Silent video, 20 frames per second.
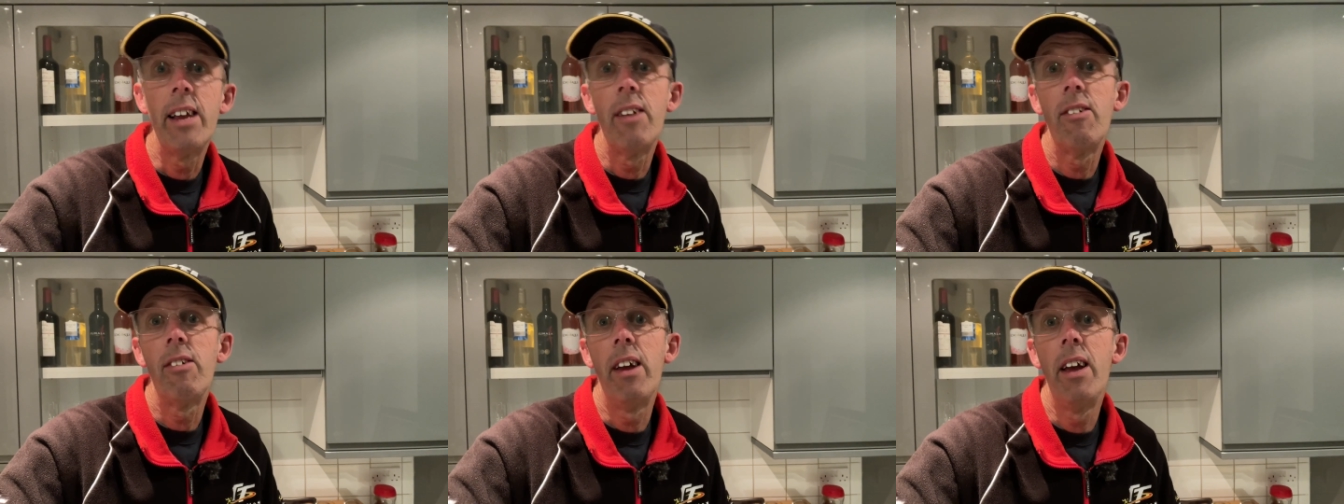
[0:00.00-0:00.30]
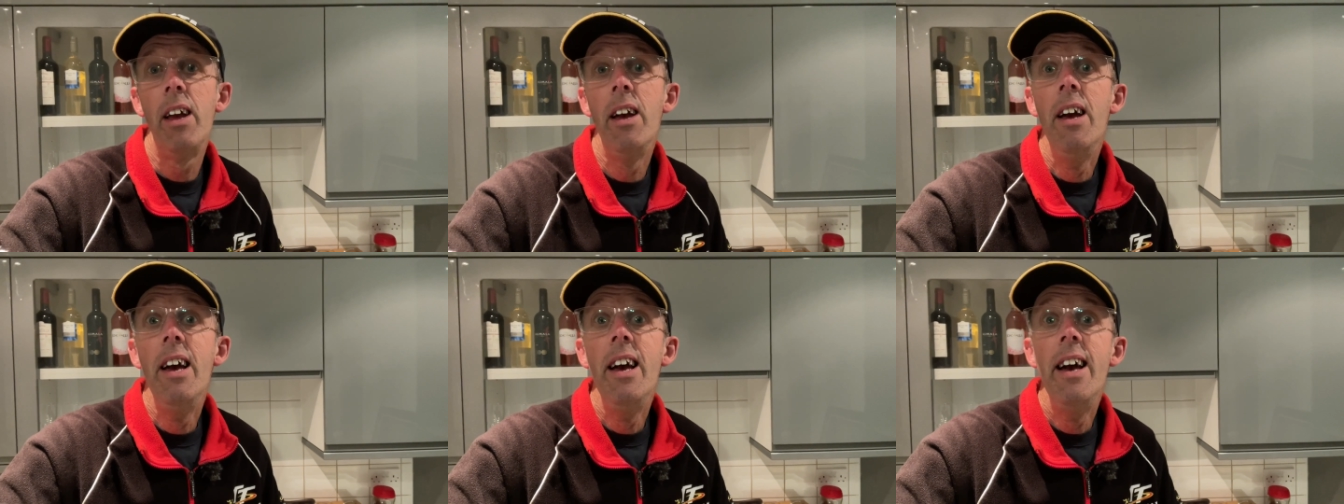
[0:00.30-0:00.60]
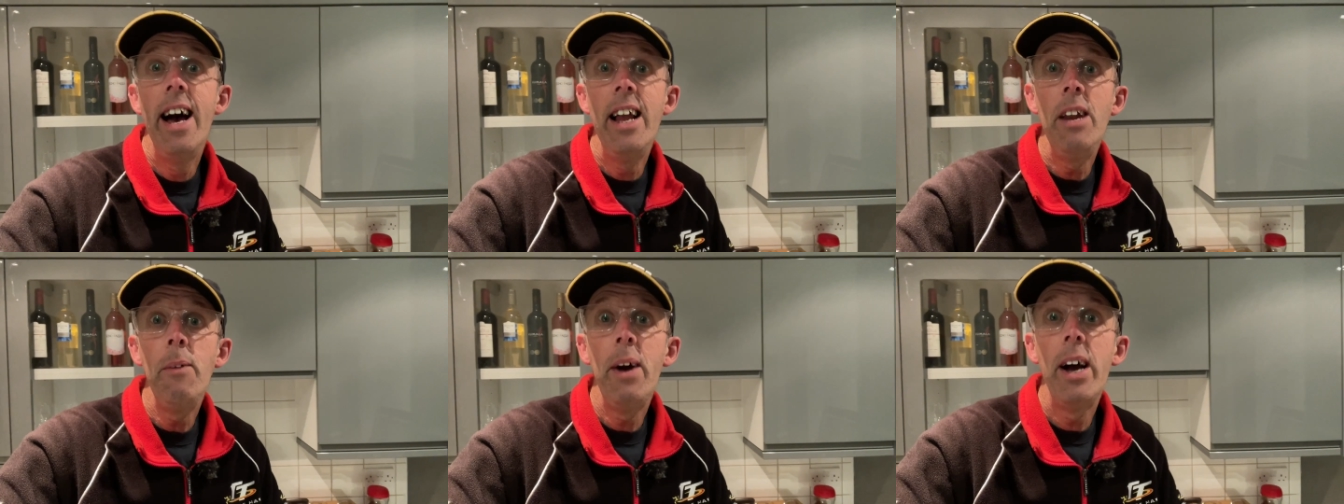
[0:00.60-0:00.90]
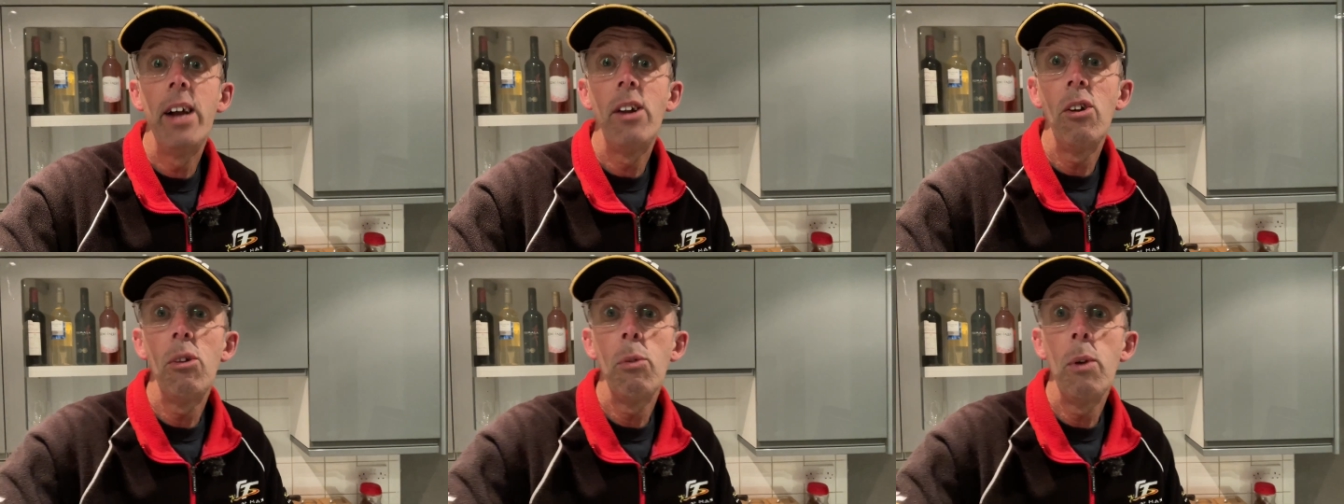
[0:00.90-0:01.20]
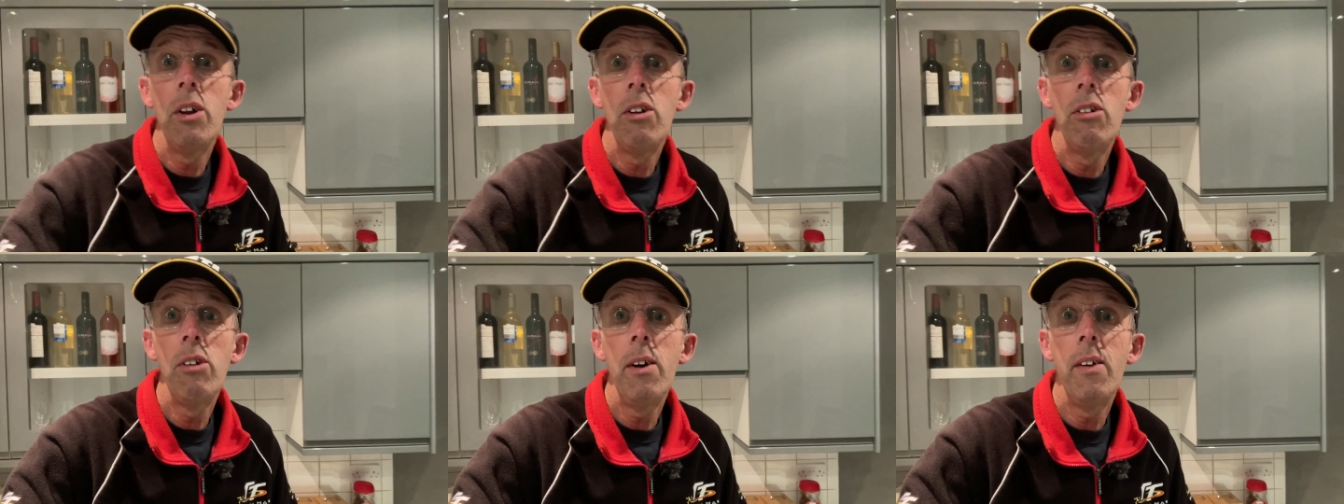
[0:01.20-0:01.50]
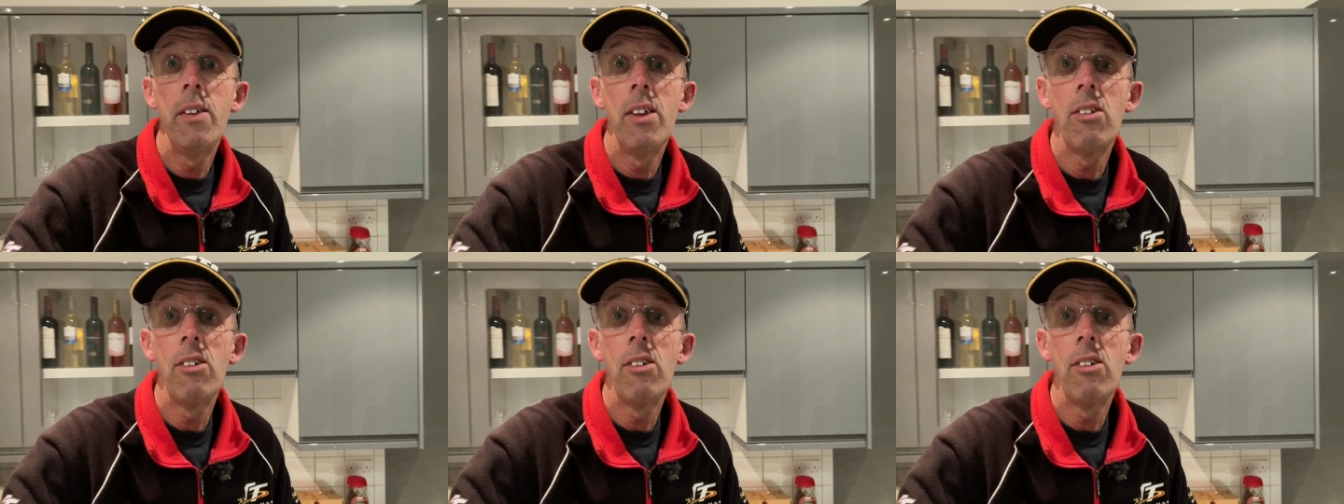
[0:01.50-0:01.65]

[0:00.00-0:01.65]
you see. Anyway, I just want to show you this